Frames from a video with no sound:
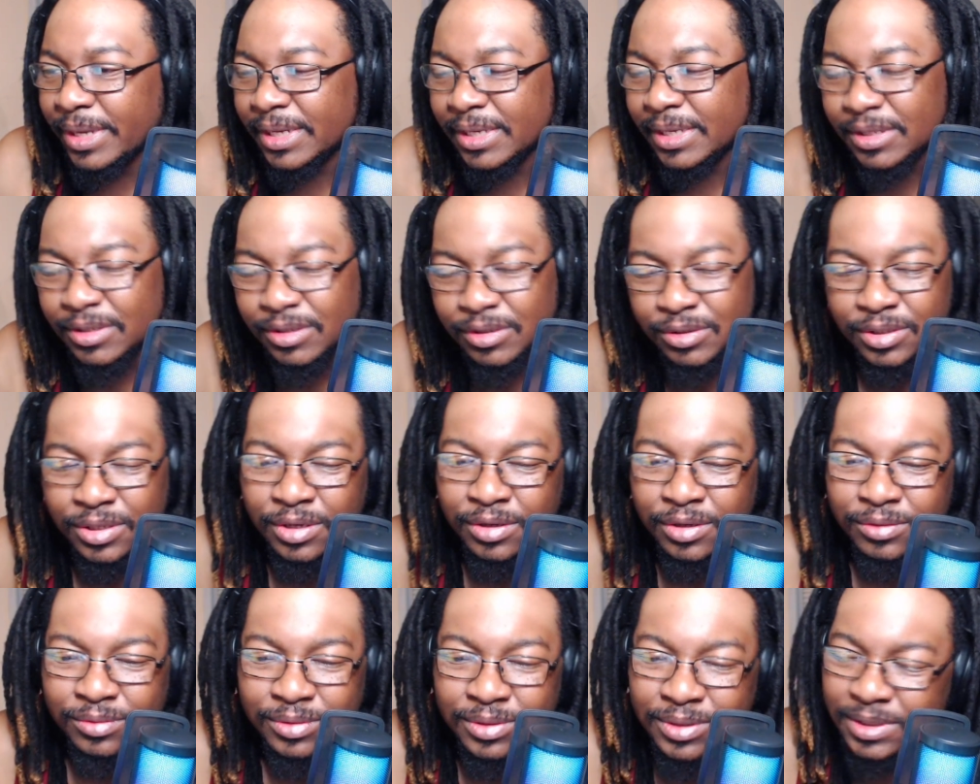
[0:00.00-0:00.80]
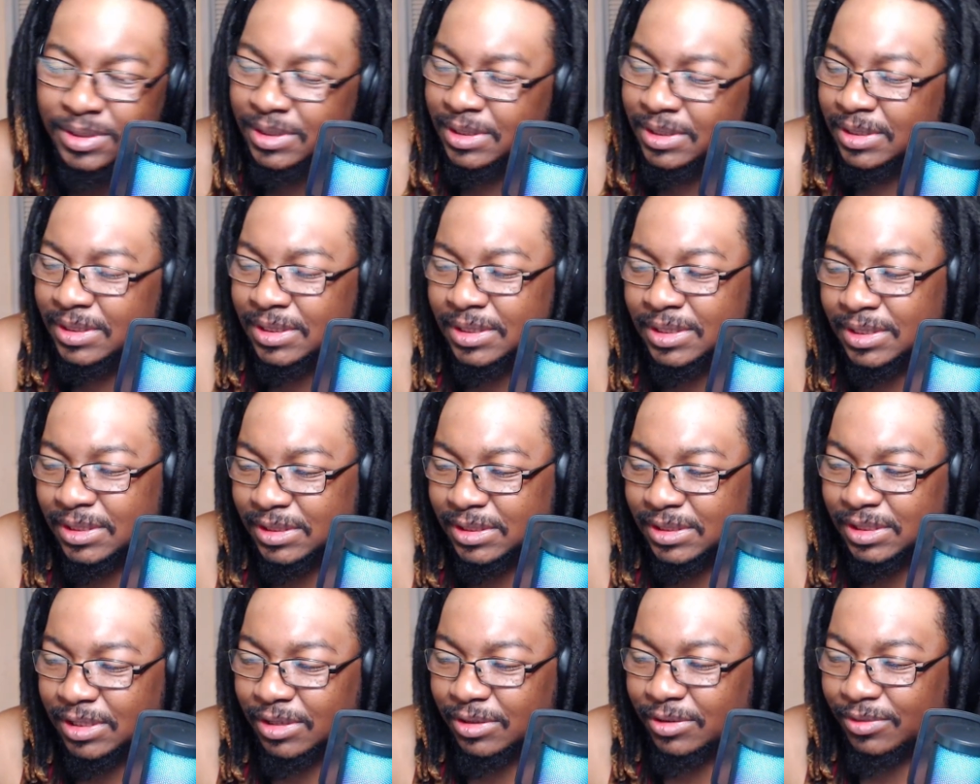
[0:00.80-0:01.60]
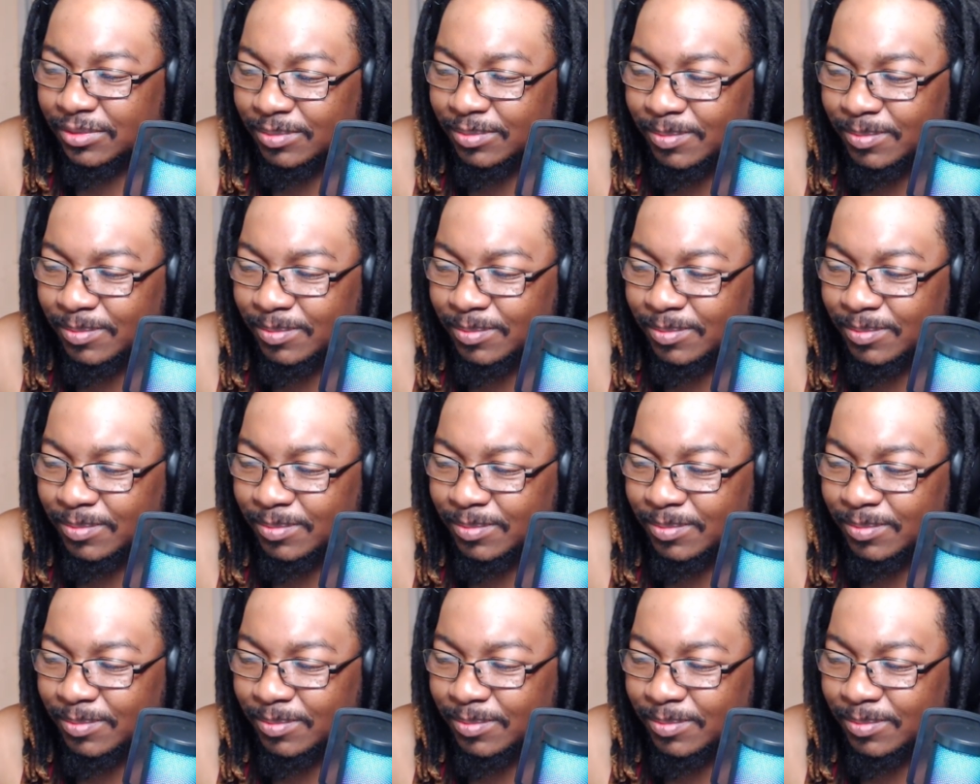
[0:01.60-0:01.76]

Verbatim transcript: you know. So